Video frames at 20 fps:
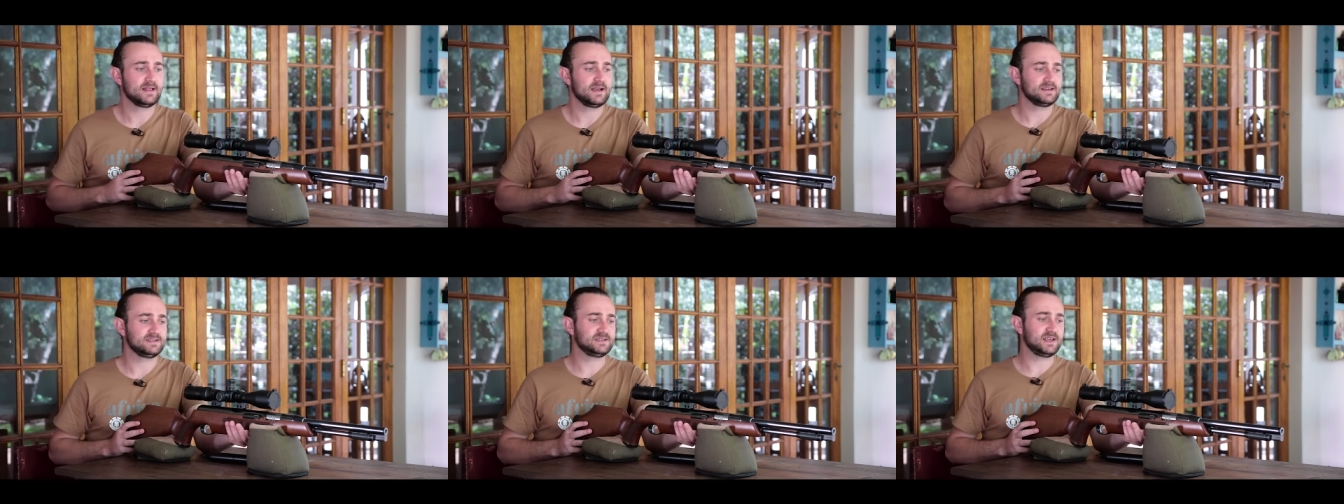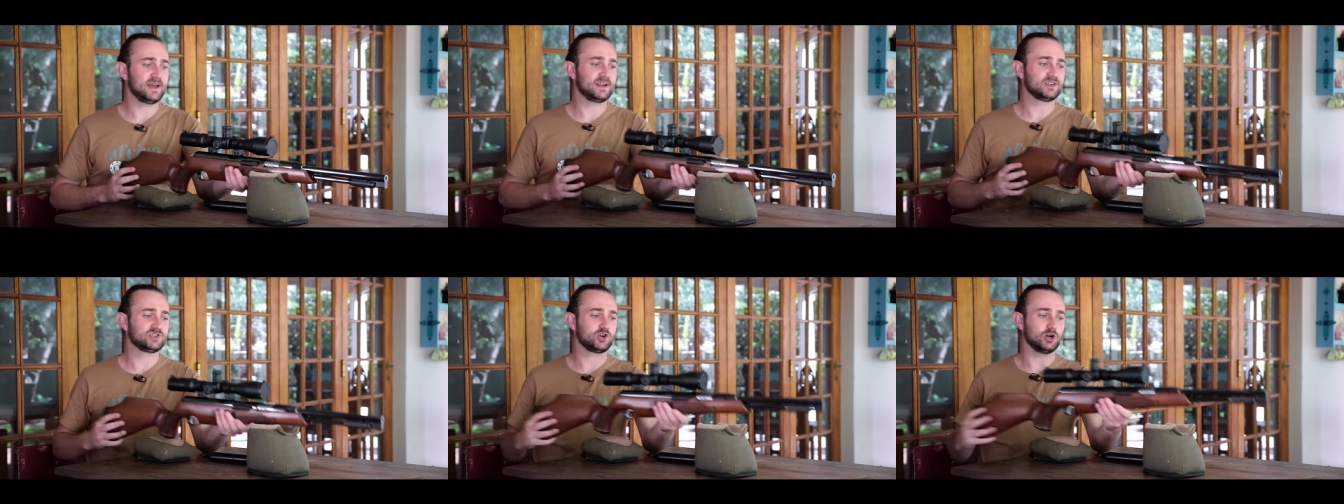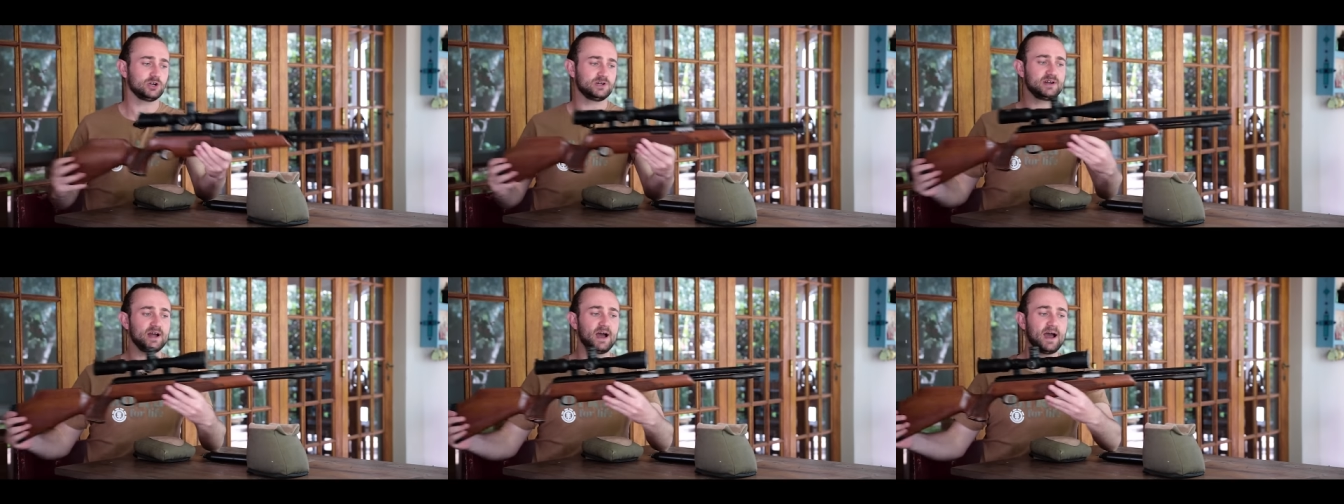is that it's
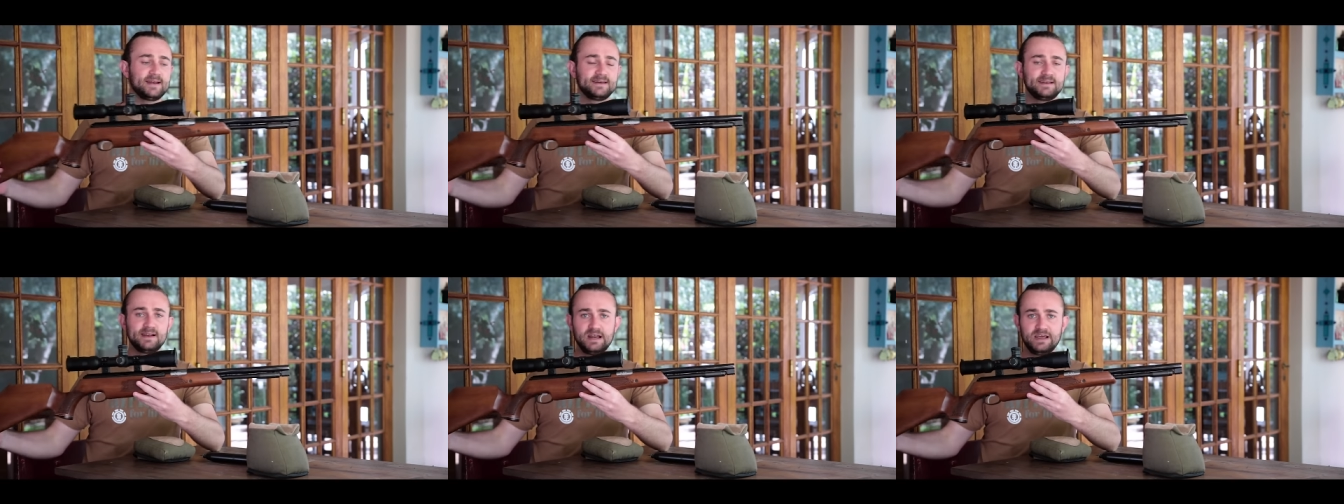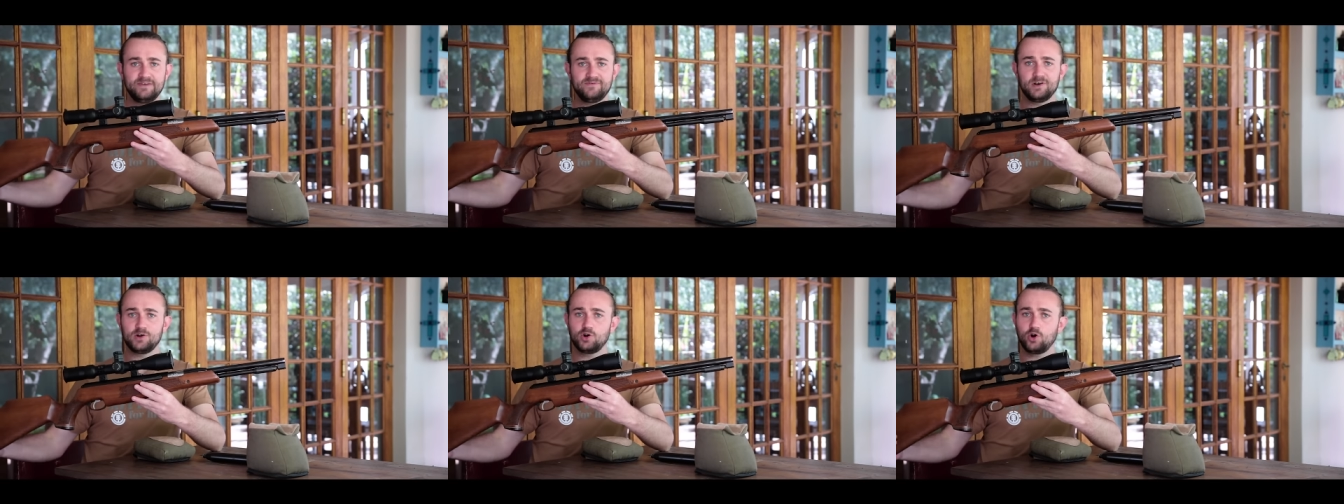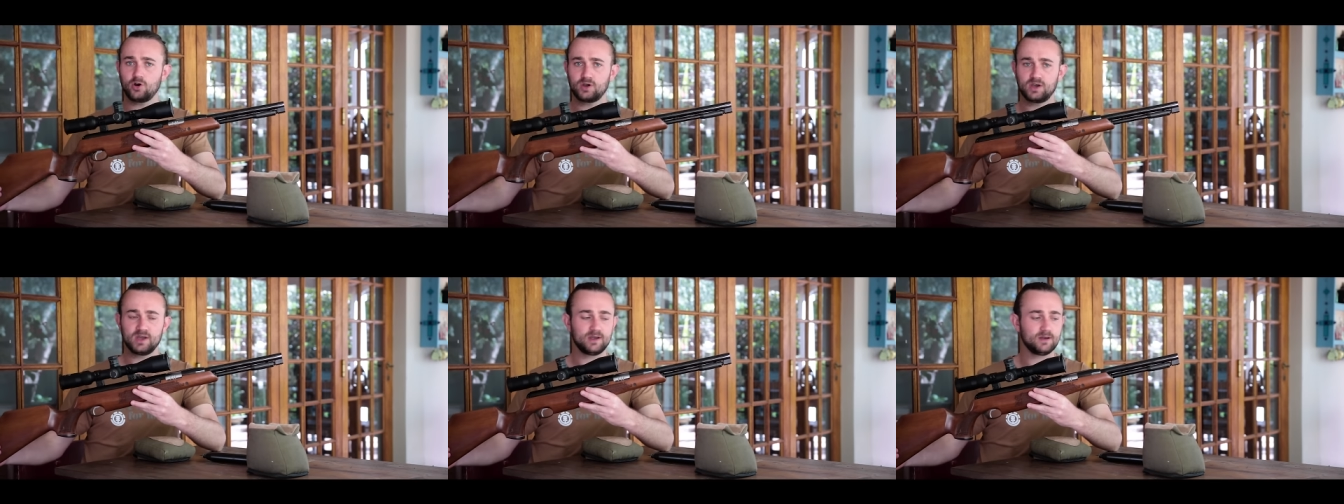got an underlever
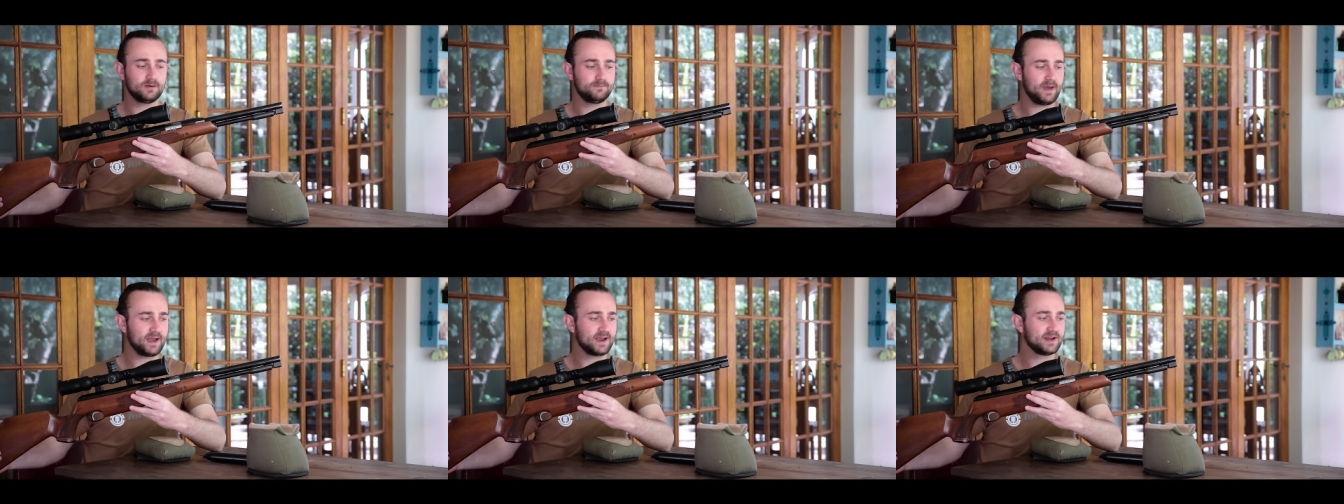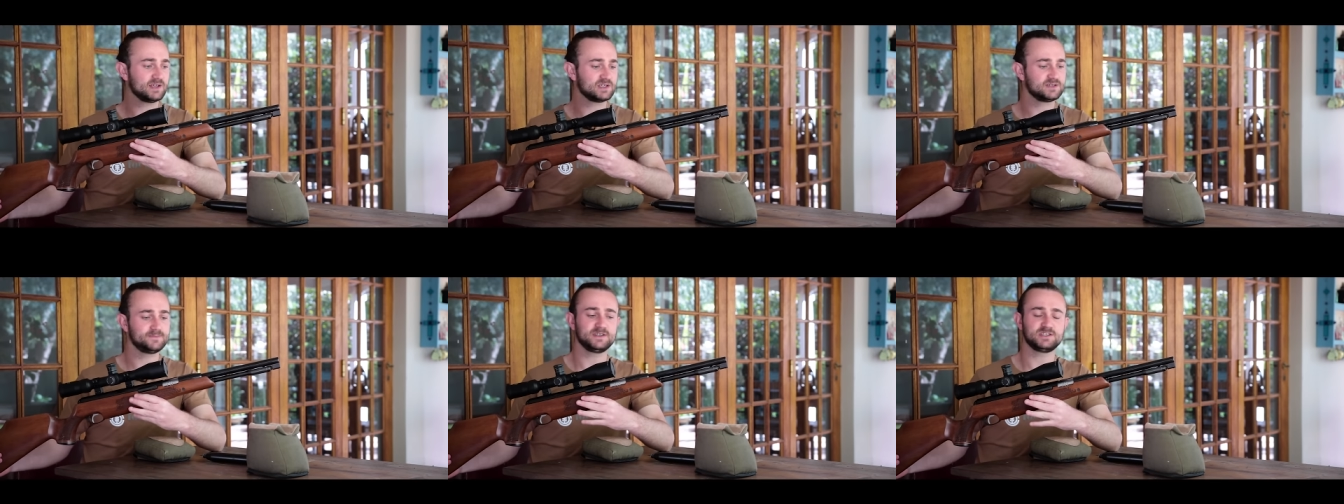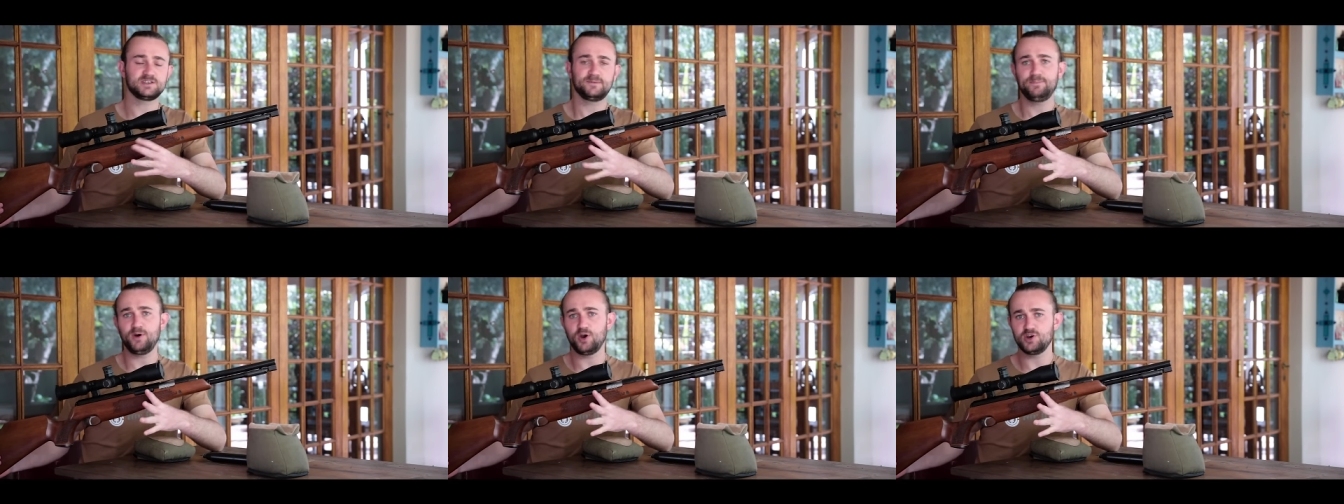cocking mechanism
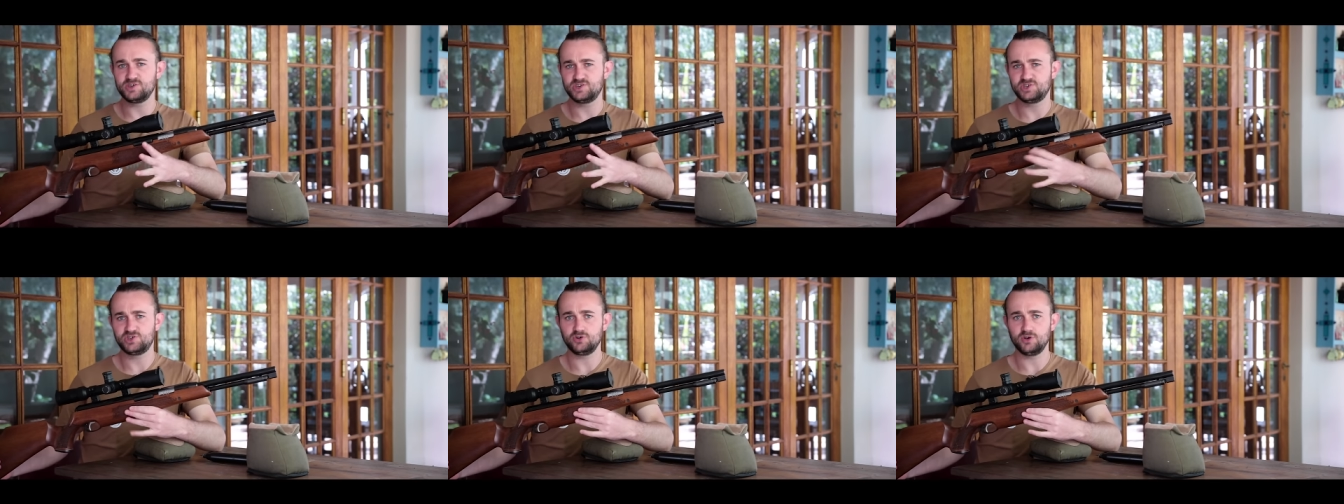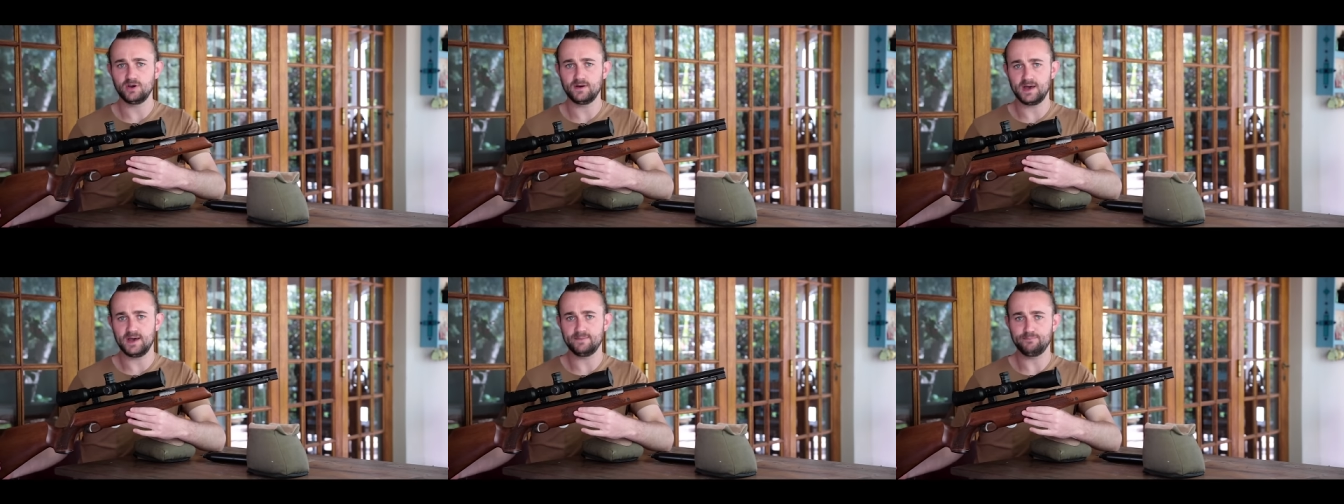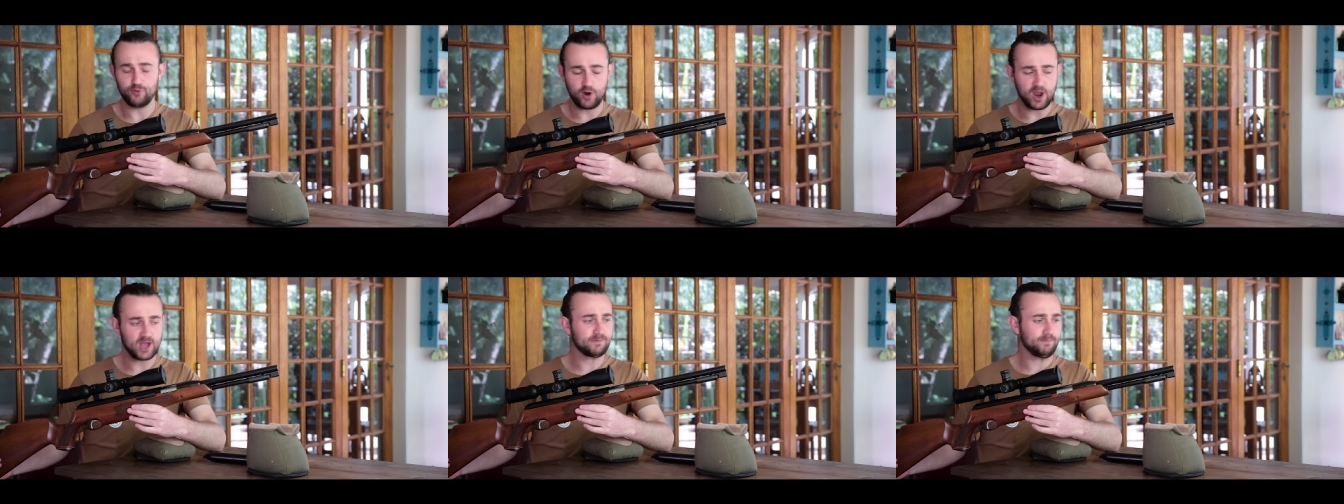as opposed to a
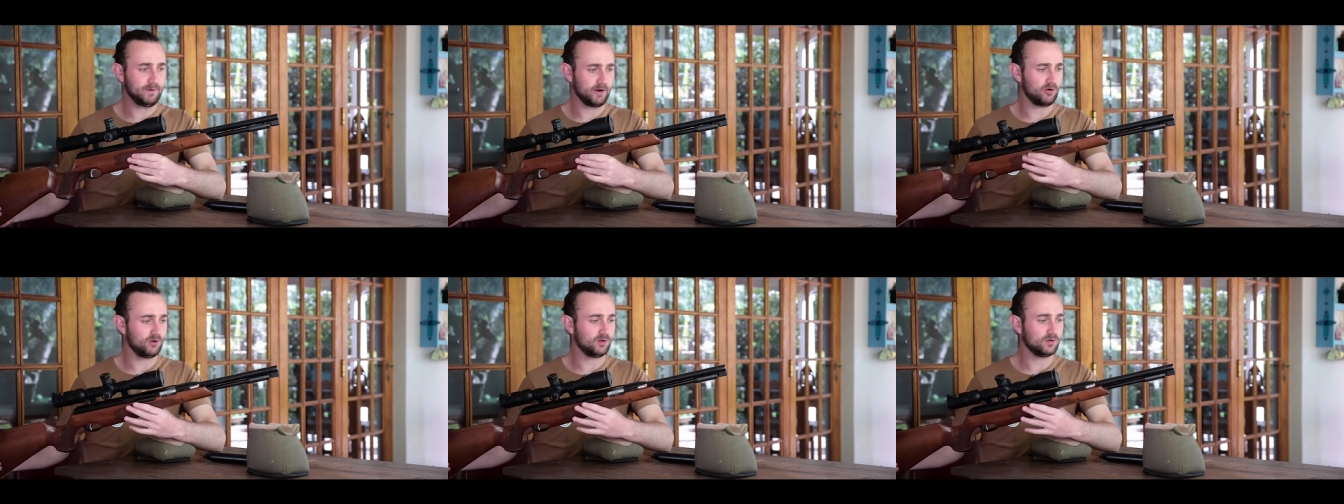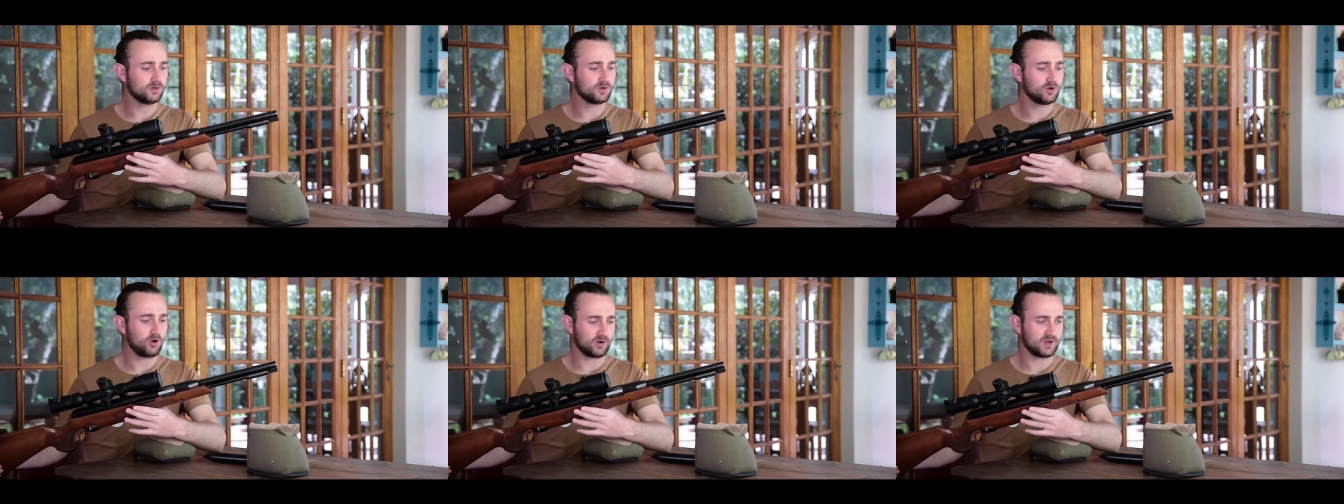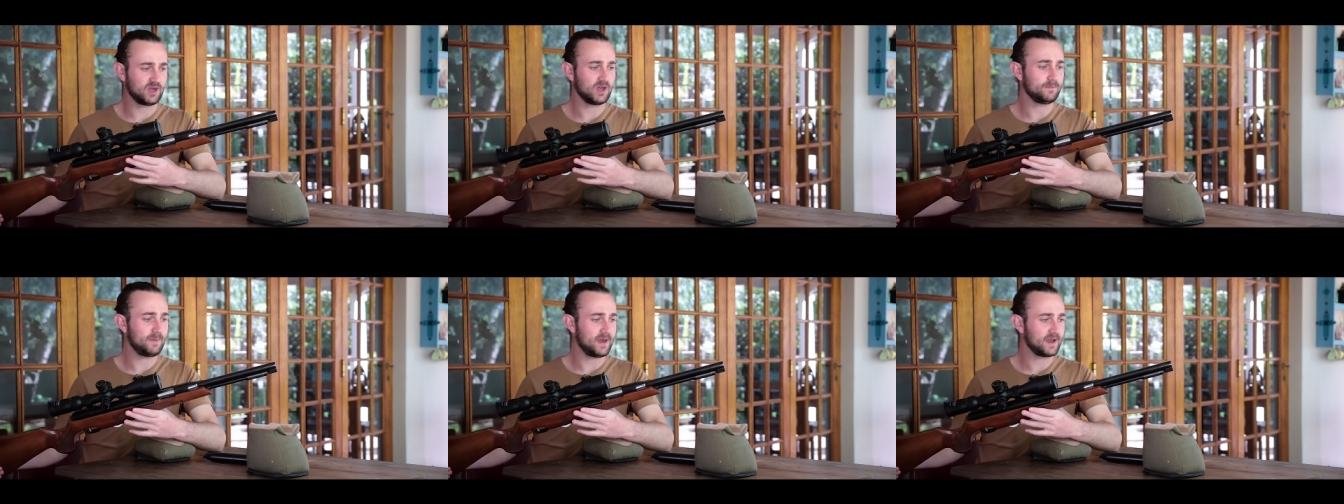brake barrel cocking